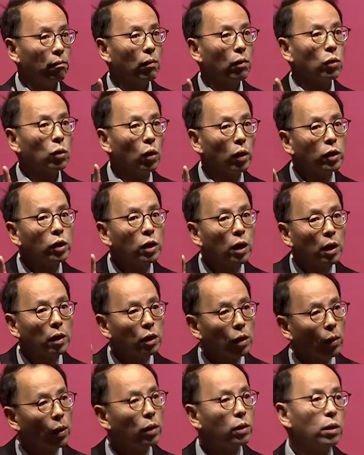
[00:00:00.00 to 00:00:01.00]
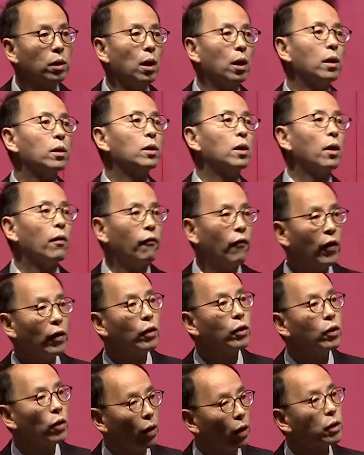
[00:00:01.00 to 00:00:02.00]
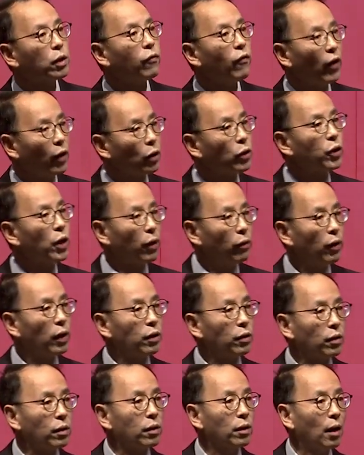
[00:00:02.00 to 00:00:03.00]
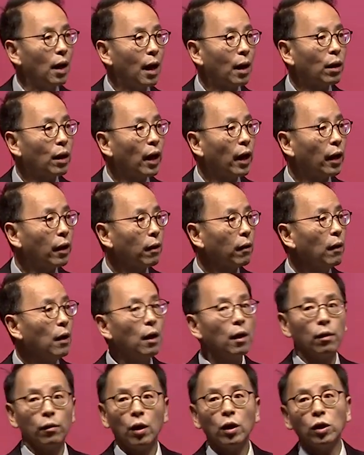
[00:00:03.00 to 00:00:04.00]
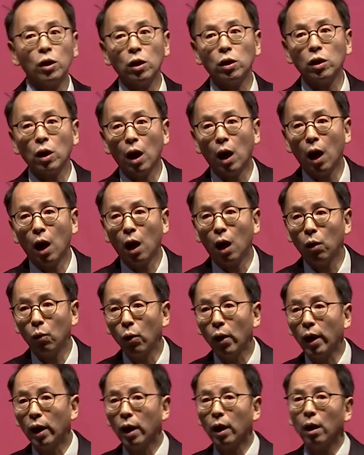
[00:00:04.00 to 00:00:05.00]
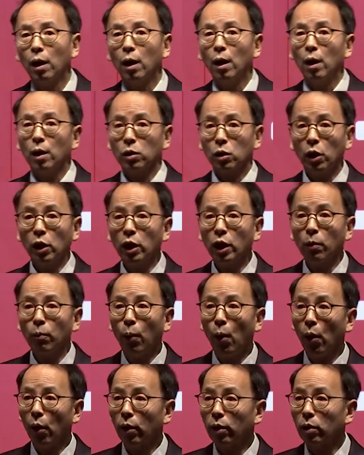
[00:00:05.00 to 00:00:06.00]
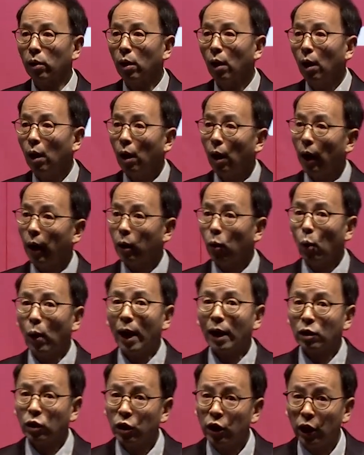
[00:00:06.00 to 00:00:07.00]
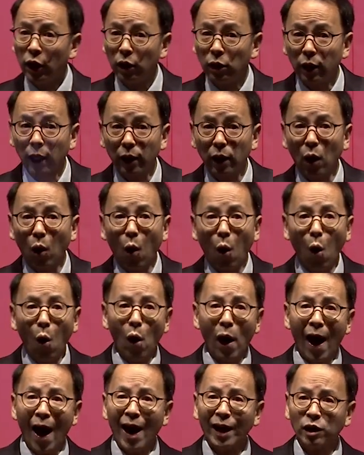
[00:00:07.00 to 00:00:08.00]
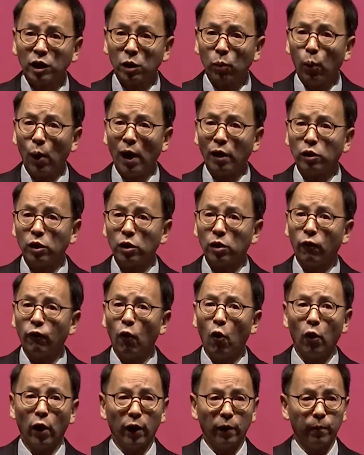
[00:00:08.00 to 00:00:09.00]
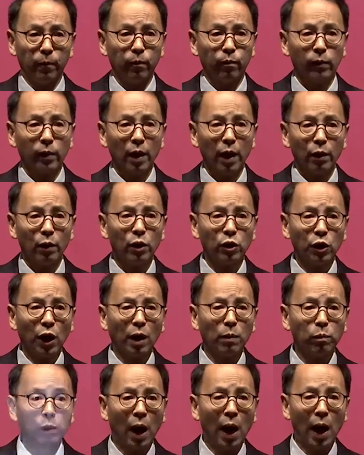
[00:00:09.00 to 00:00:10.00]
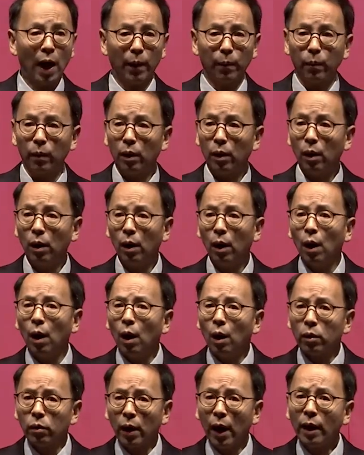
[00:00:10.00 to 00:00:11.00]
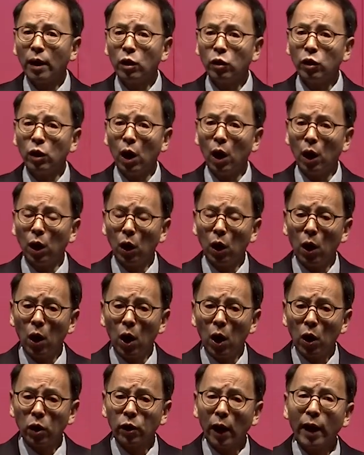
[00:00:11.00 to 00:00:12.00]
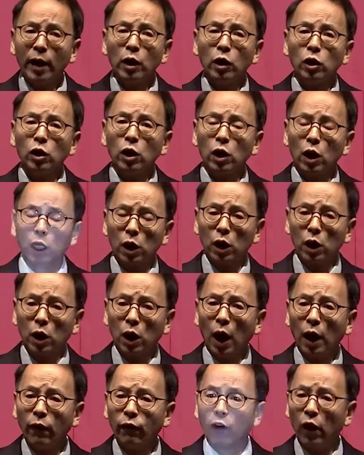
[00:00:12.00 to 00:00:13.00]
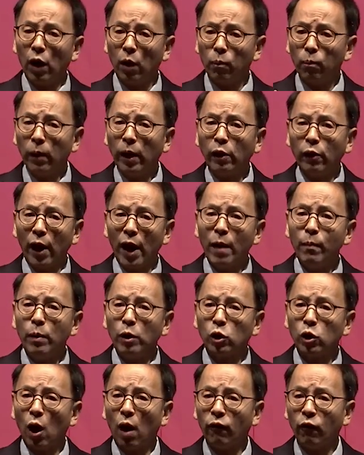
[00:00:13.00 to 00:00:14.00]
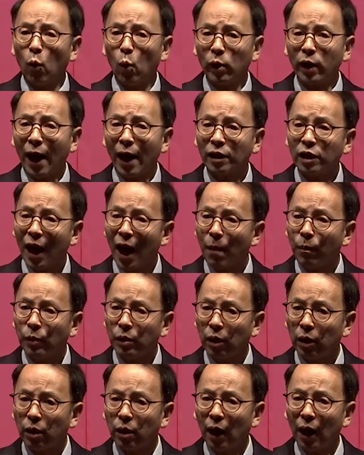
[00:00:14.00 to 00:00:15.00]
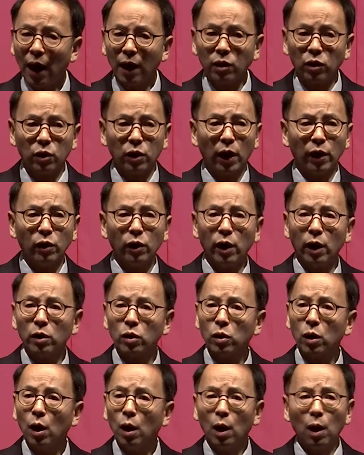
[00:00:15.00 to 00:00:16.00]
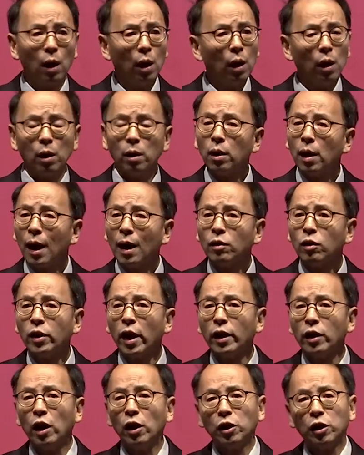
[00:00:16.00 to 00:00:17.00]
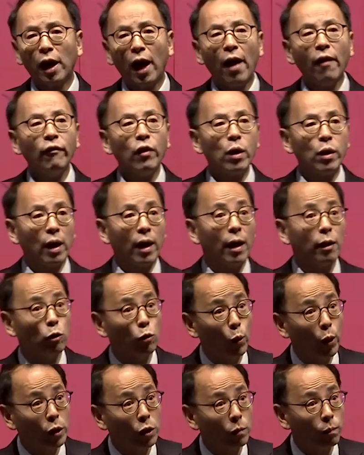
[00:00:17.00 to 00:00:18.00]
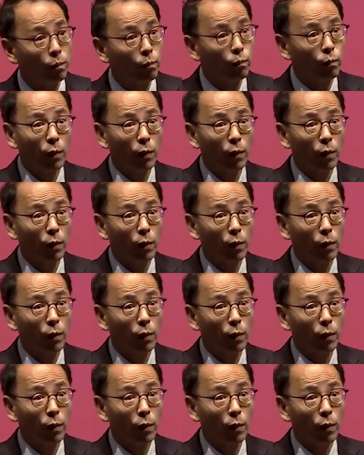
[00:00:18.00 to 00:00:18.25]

So it's very serious, I think. This is a really turning point. And we are seeing that all asset prices are falling at the same time. That is kind of a mirror image of what has happened in the last 10 years. In the last 10 years, everything has risen.